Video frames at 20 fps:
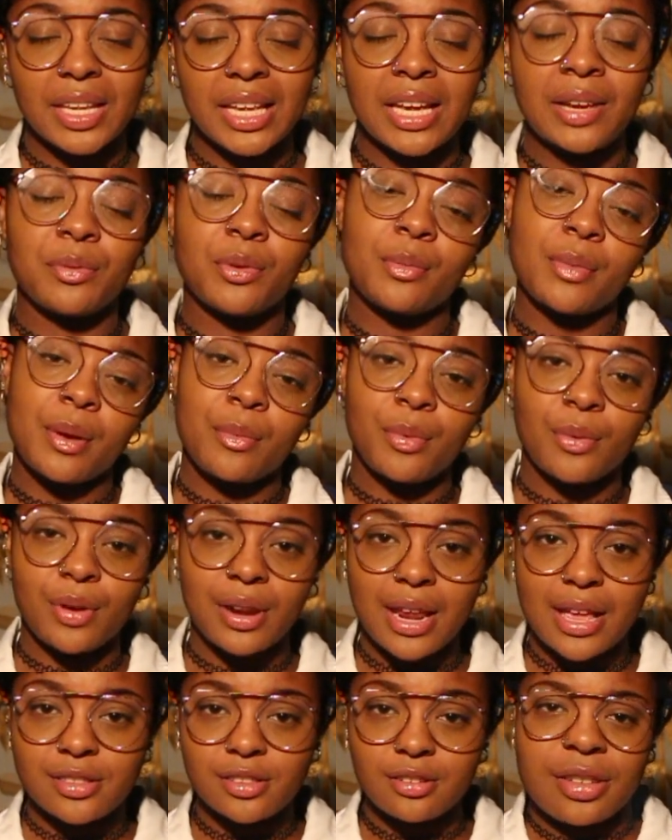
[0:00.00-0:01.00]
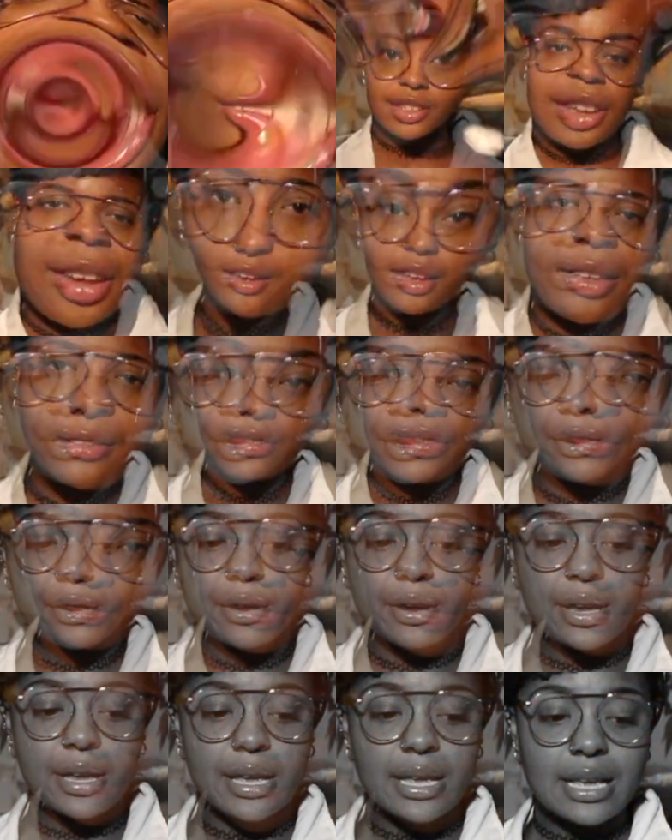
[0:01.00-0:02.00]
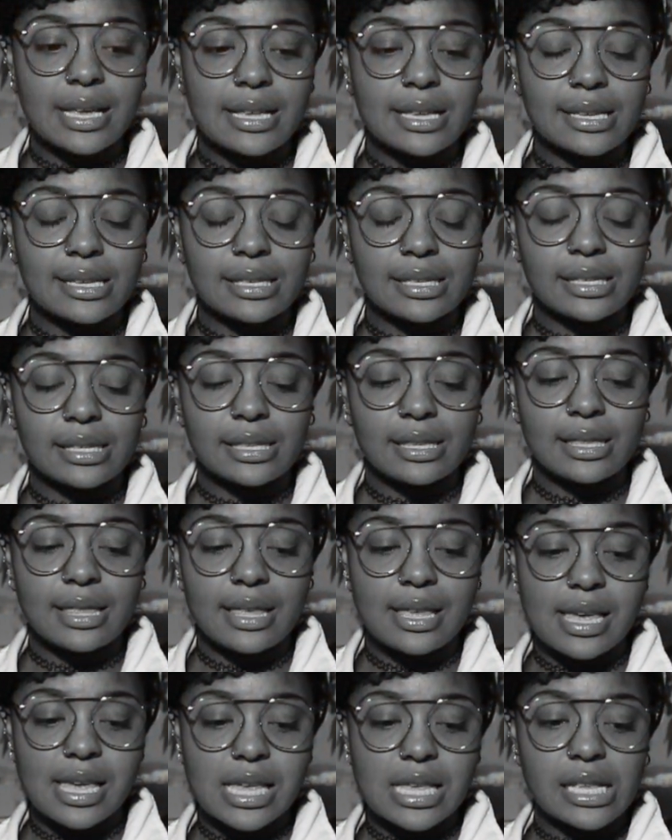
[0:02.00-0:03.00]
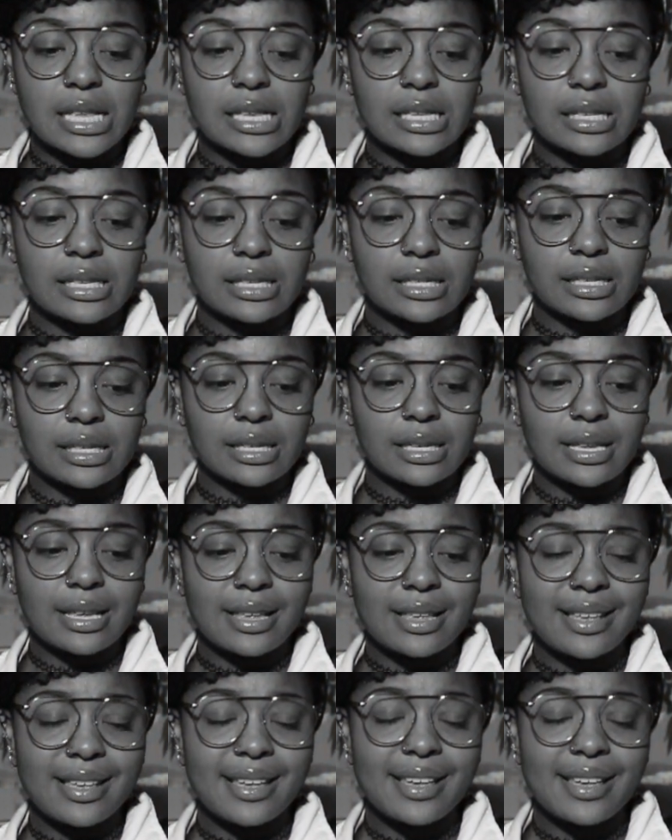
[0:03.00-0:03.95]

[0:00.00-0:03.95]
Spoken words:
And remember when I told y'all? There is this